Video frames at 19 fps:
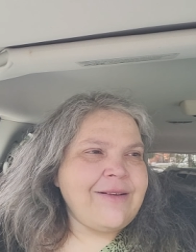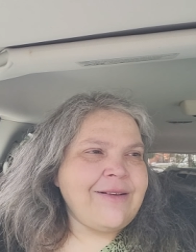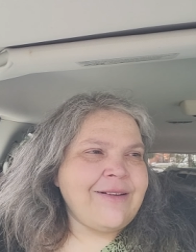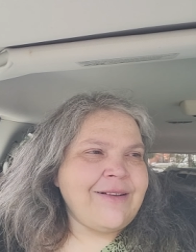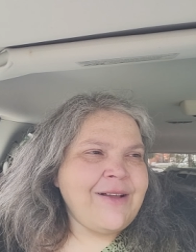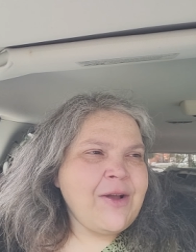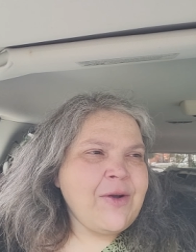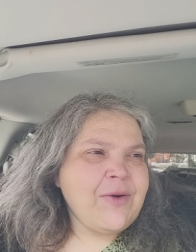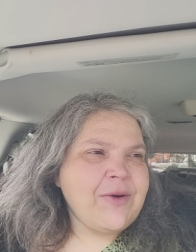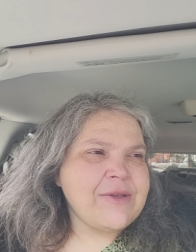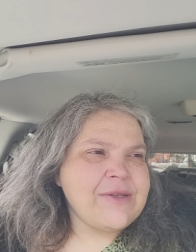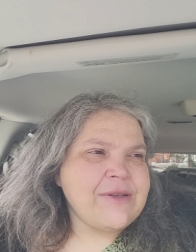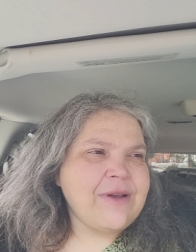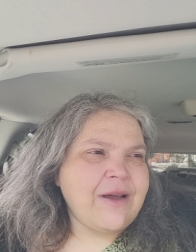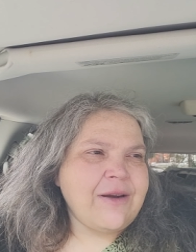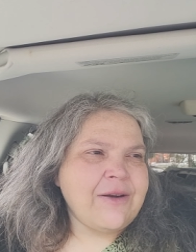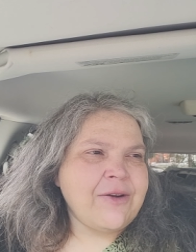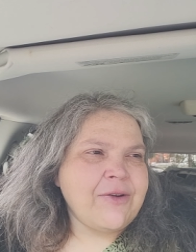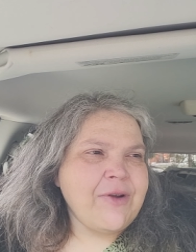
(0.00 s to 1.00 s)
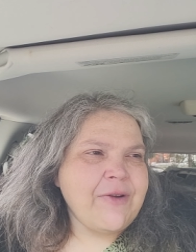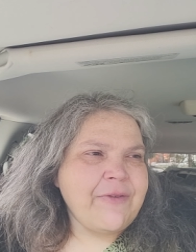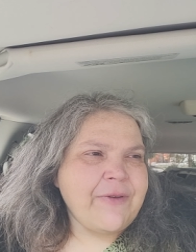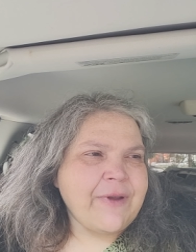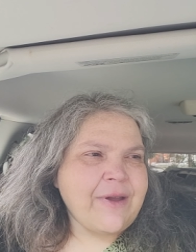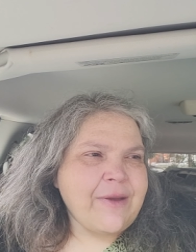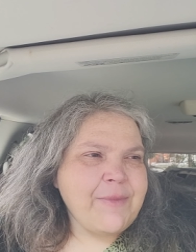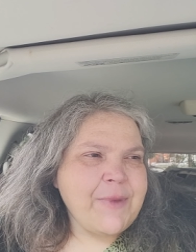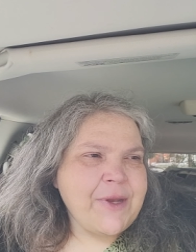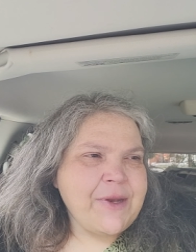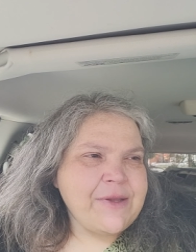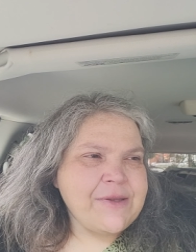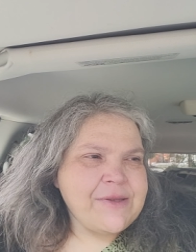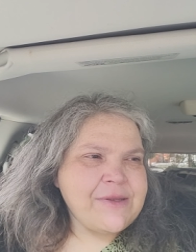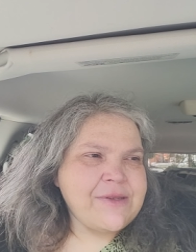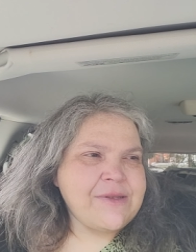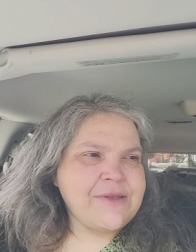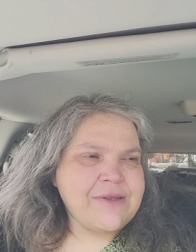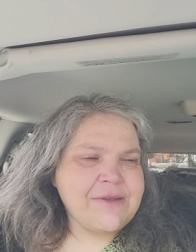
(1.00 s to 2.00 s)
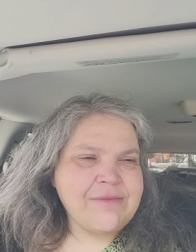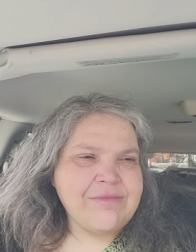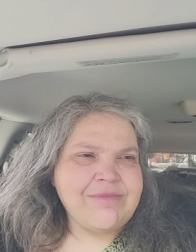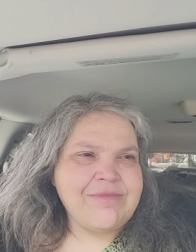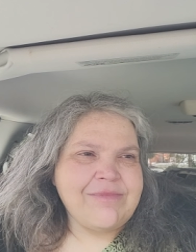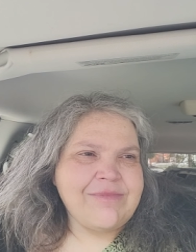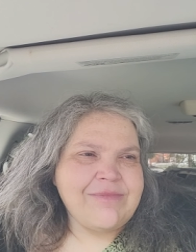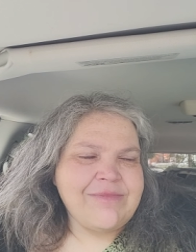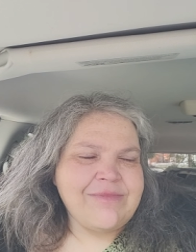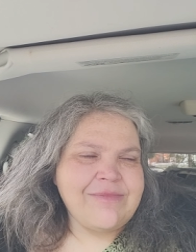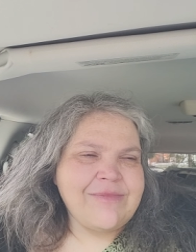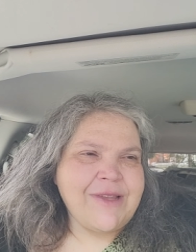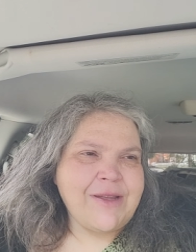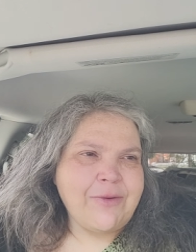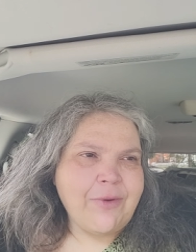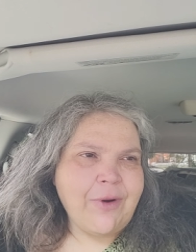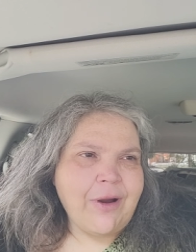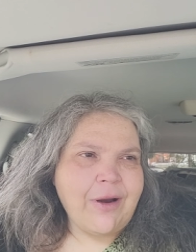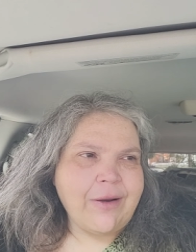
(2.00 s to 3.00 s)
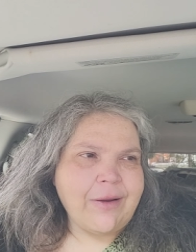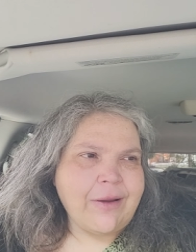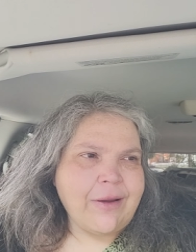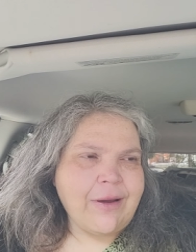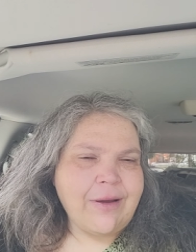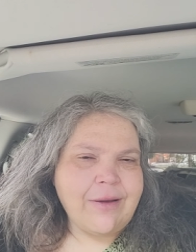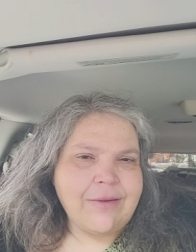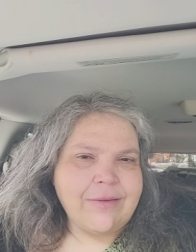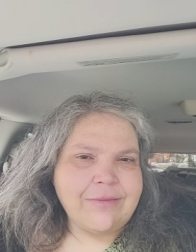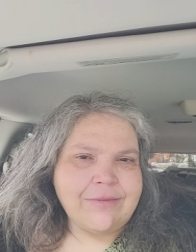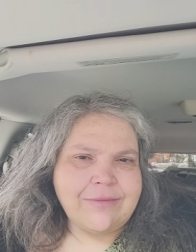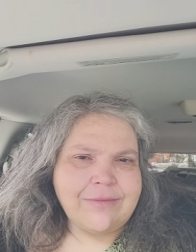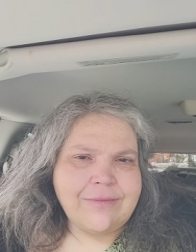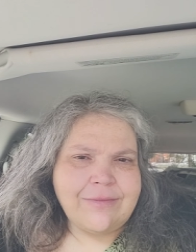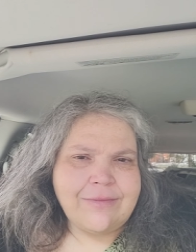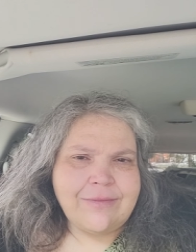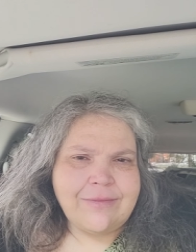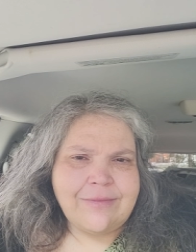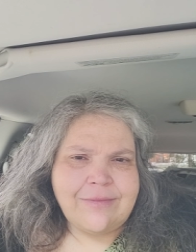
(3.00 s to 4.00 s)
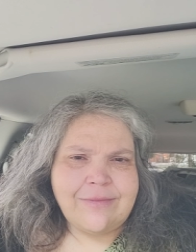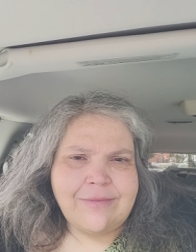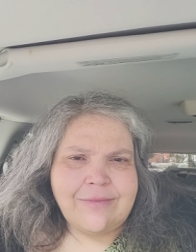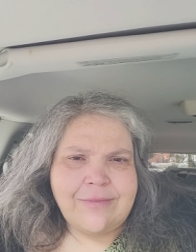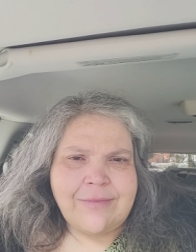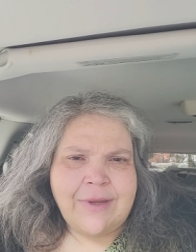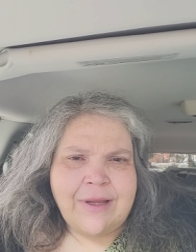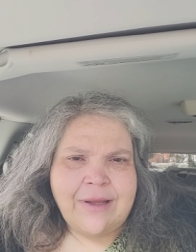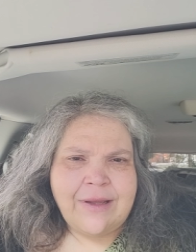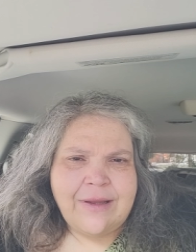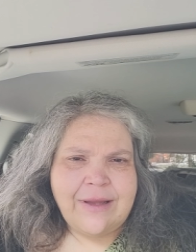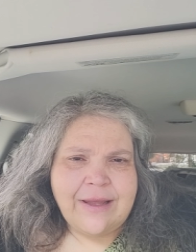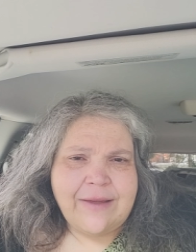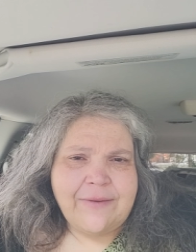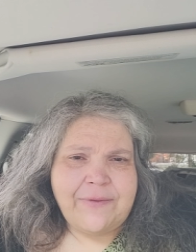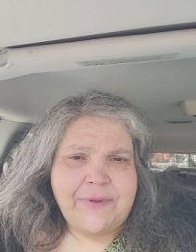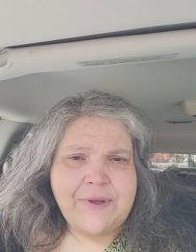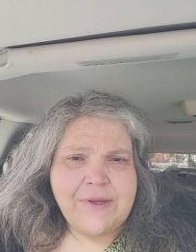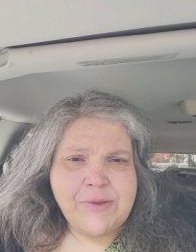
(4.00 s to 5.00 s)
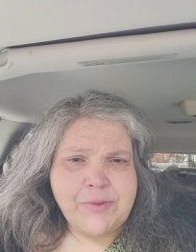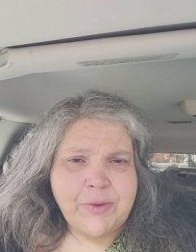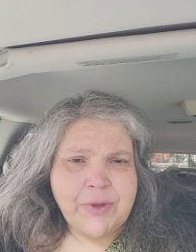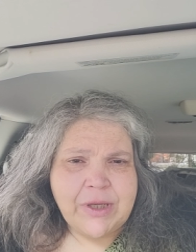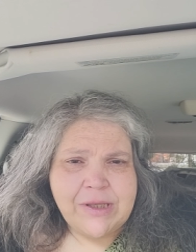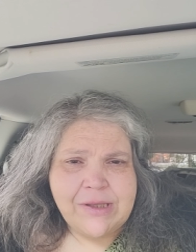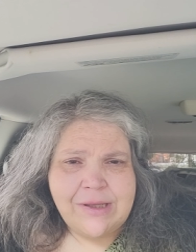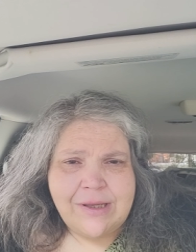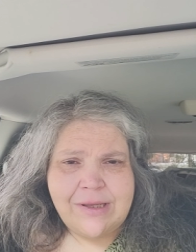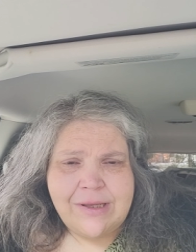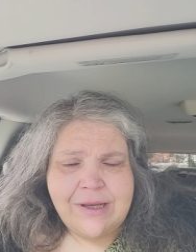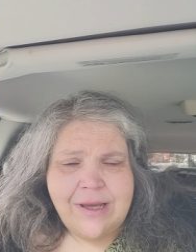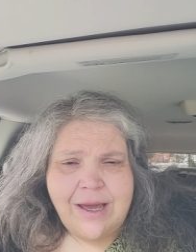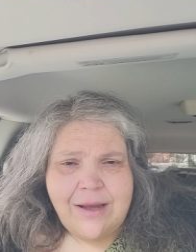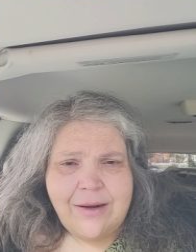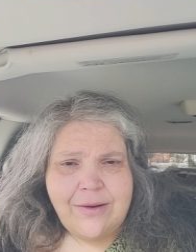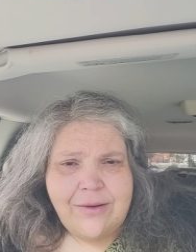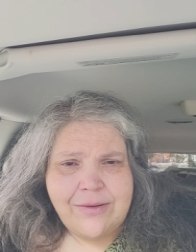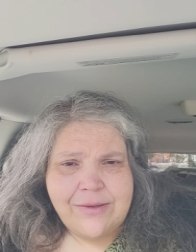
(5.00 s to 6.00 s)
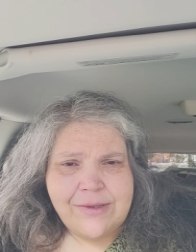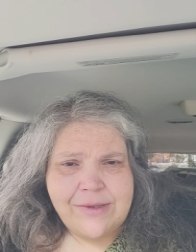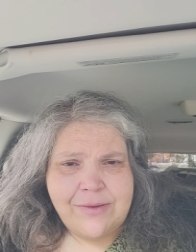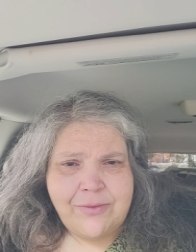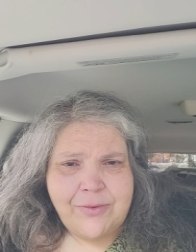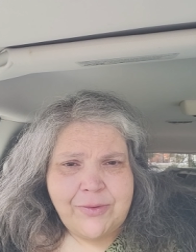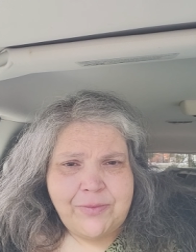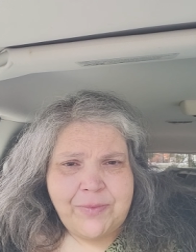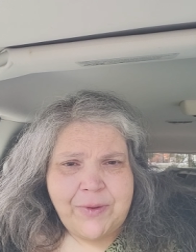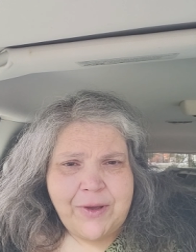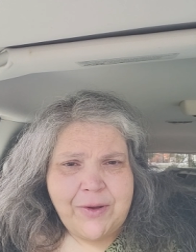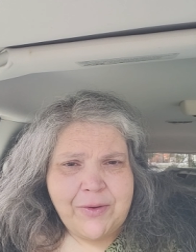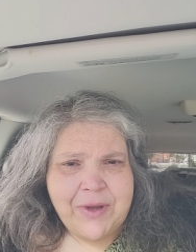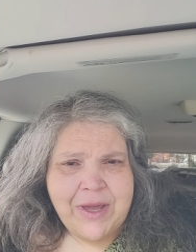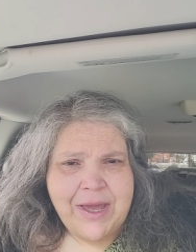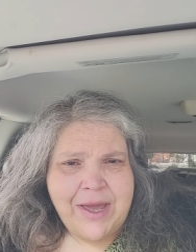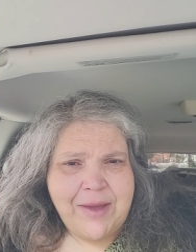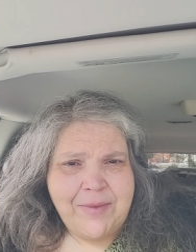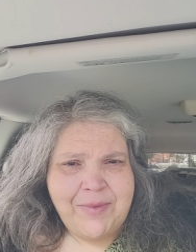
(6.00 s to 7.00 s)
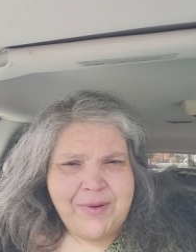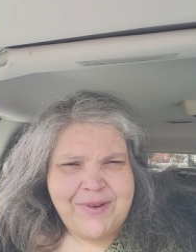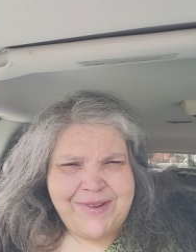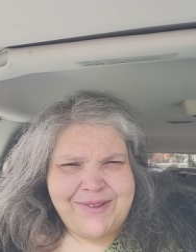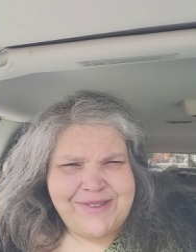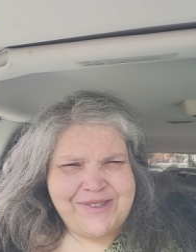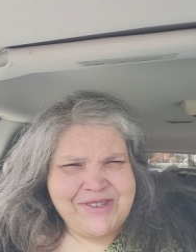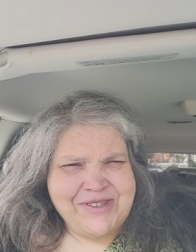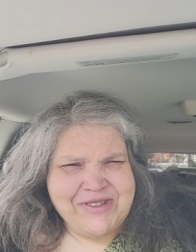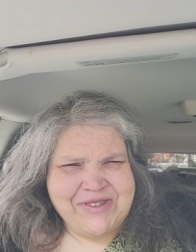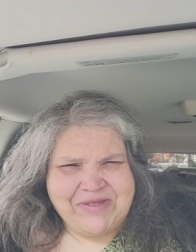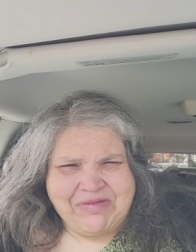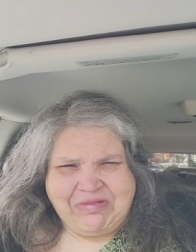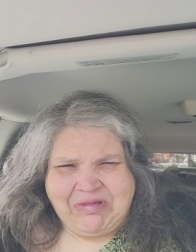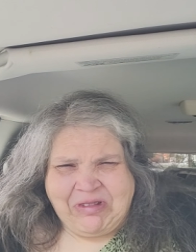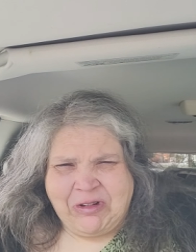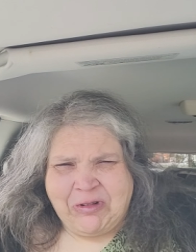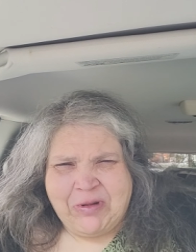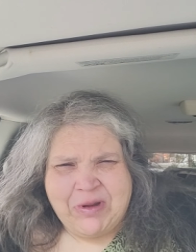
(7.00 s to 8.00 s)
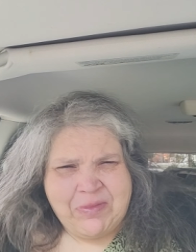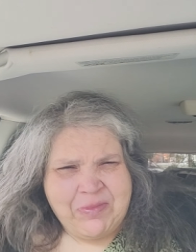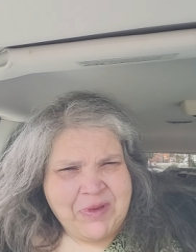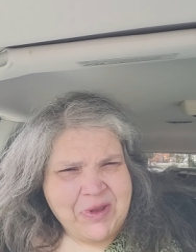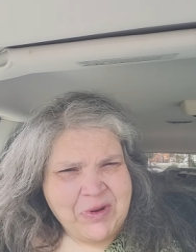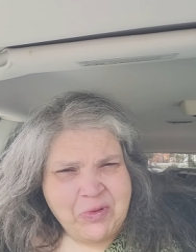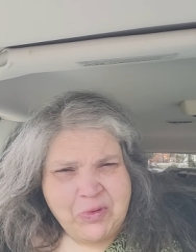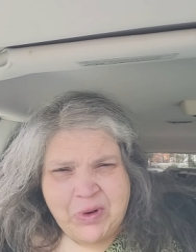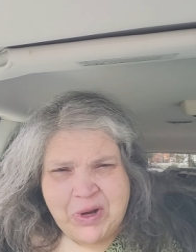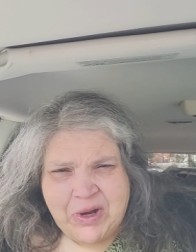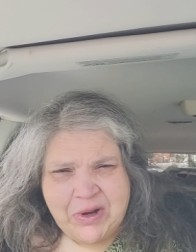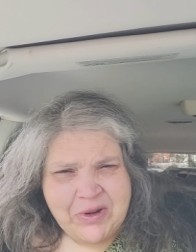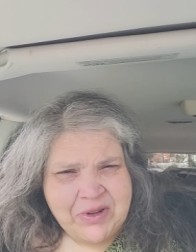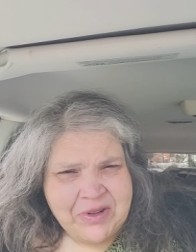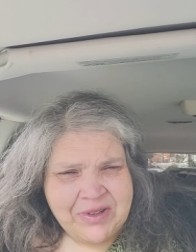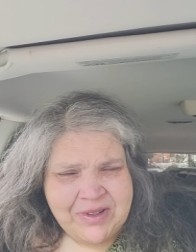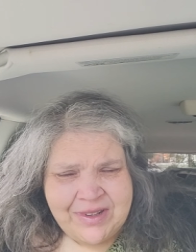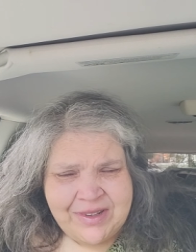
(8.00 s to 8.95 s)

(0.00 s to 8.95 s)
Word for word: well, it's not horrific. I mean, it's erotica. Like, if these were consenting adults, it would be okay, but it's just creepy and weird.